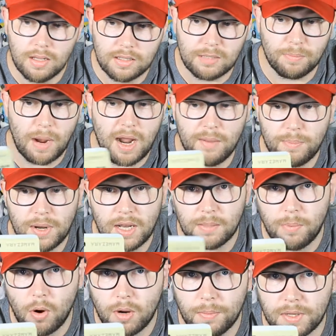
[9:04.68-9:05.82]
this might have been at
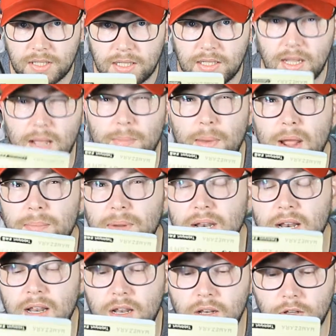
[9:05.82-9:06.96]
the Pokemon Center. It might have been
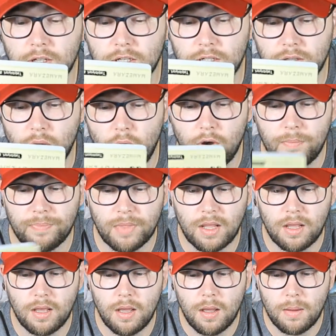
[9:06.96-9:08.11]
in another store.
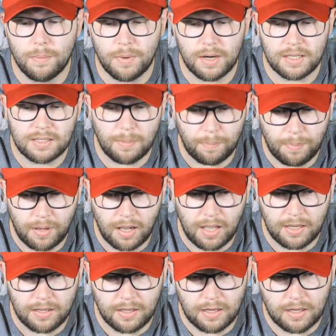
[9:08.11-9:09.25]
But it's a
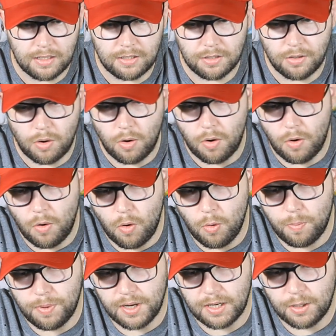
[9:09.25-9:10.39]
plate. Let's just
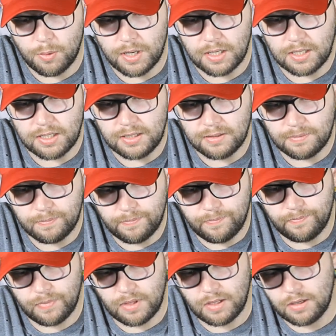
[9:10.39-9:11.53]
open it quickly.
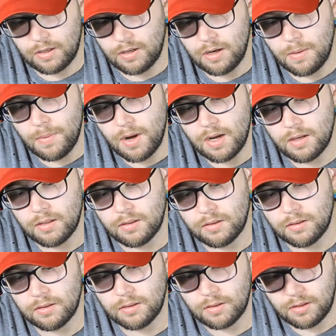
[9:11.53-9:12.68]
Come on.
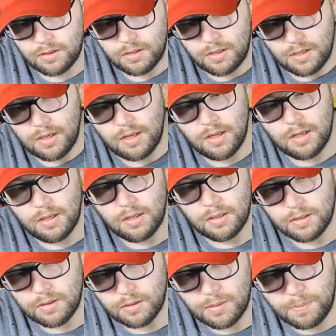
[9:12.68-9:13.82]

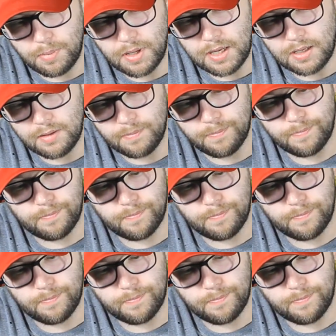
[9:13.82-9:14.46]
So the plate